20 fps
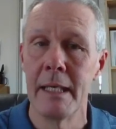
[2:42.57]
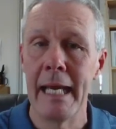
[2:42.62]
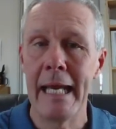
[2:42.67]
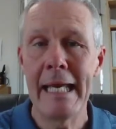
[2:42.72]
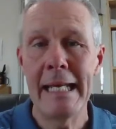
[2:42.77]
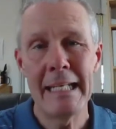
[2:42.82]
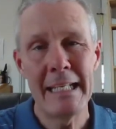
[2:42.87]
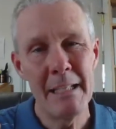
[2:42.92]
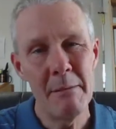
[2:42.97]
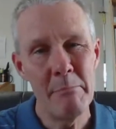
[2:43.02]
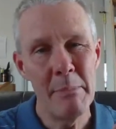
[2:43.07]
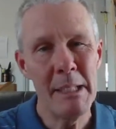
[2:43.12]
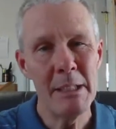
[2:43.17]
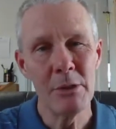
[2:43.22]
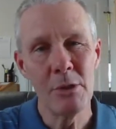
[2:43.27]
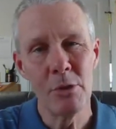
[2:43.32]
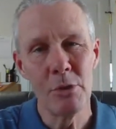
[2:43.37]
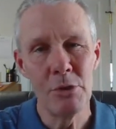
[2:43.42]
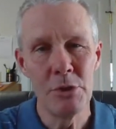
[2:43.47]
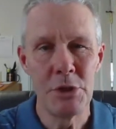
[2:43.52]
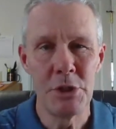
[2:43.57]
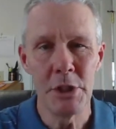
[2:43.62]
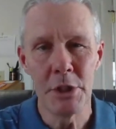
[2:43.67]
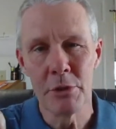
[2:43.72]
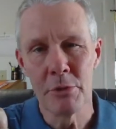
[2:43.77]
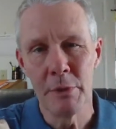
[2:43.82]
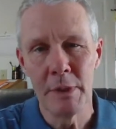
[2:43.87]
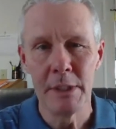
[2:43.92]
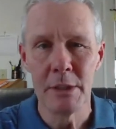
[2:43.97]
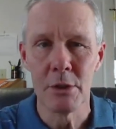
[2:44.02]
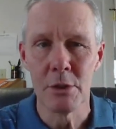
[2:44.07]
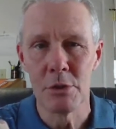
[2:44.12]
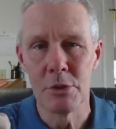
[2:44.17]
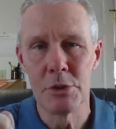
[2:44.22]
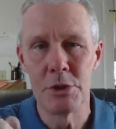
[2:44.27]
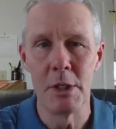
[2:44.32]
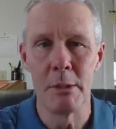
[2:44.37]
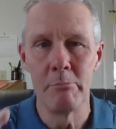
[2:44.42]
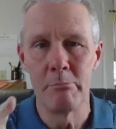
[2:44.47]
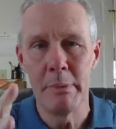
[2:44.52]
And it can be a little jittery, a little
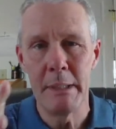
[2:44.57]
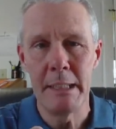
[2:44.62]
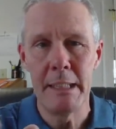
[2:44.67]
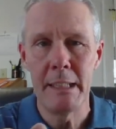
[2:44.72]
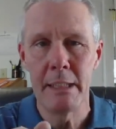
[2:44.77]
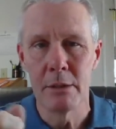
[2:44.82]
jumpy,